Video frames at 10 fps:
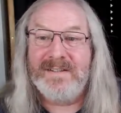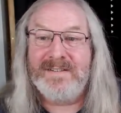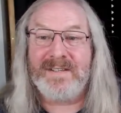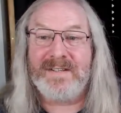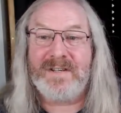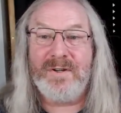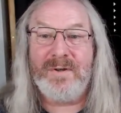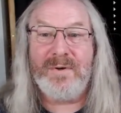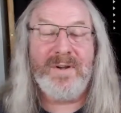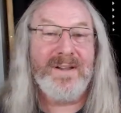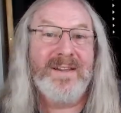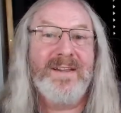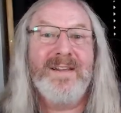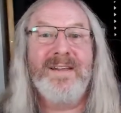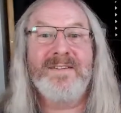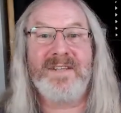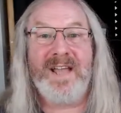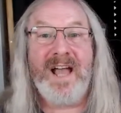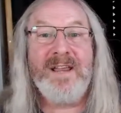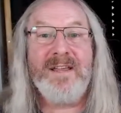to the
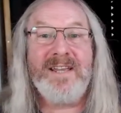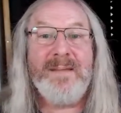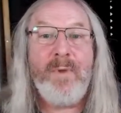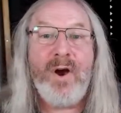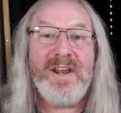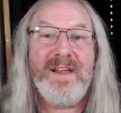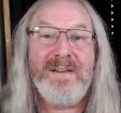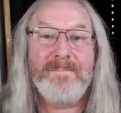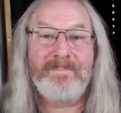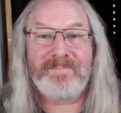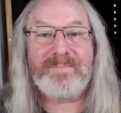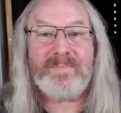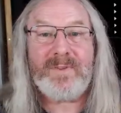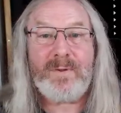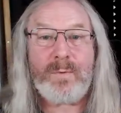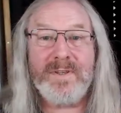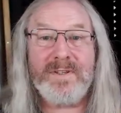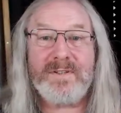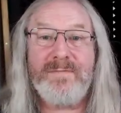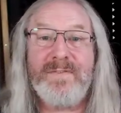A, E minor with
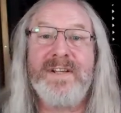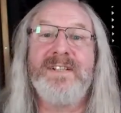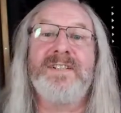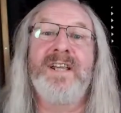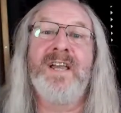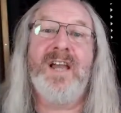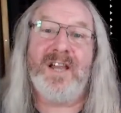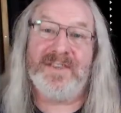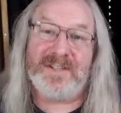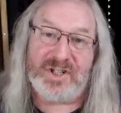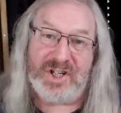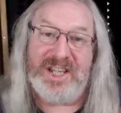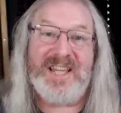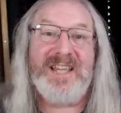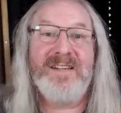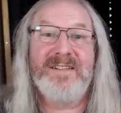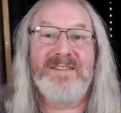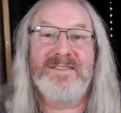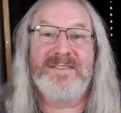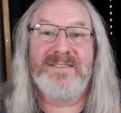the 2 fingers, and the G,
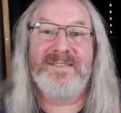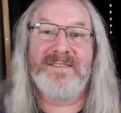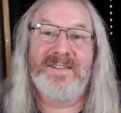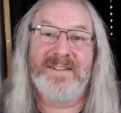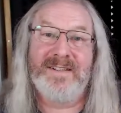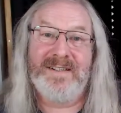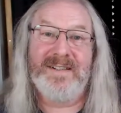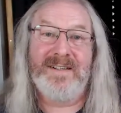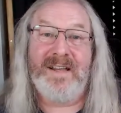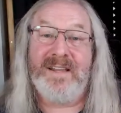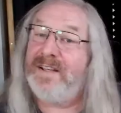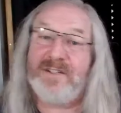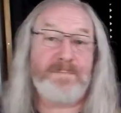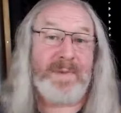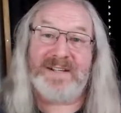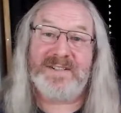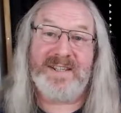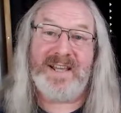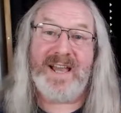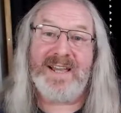and then just back to
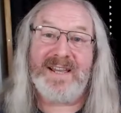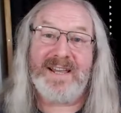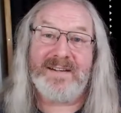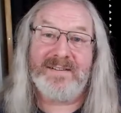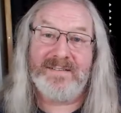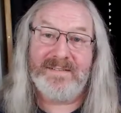the A again.